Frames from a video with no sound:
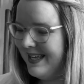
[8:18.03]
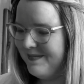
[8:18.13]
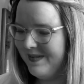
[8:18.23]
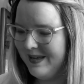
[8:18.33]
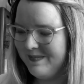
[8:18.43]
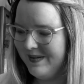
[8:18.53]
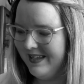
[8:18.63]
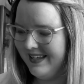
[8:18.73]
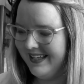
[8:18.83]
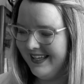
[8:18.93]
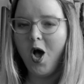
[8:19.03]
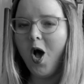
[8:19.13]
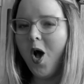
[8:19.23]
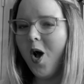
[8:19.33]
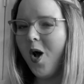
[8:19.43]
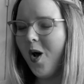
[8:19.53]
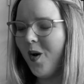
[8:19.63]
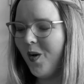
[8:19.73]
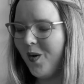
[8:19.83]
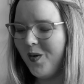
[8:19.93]
baby.
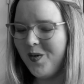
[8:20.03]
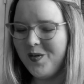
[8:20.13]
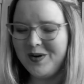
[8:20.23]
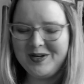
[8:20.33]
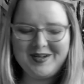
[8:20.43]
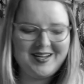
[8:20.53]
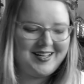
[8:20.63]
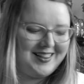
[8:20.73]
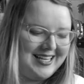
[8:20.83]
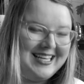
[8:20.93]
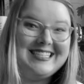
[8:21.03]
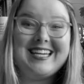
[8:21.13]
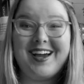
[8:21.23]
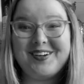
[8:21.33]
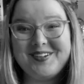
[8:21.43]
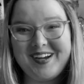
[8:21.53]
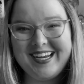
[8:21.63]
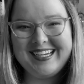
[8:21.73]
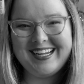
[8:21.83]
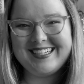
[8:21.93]
Oh, are you gonna lay down
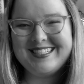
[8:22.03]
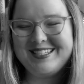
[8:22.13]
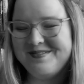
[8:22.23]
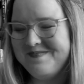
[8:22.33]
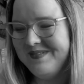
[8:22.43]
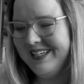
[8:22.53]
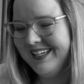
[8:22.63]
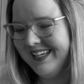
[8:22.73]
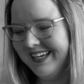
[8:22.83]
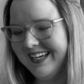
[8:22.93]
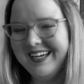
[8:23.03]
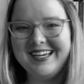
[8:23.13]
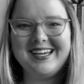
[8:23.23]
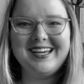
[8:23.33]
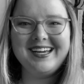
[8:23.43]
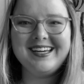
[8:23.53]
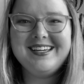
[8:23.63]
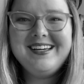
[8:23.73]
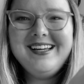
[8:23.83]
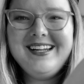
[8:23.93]
right next to me?
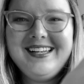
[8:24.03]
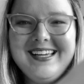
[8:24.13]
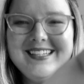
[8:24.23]
You're gonna lay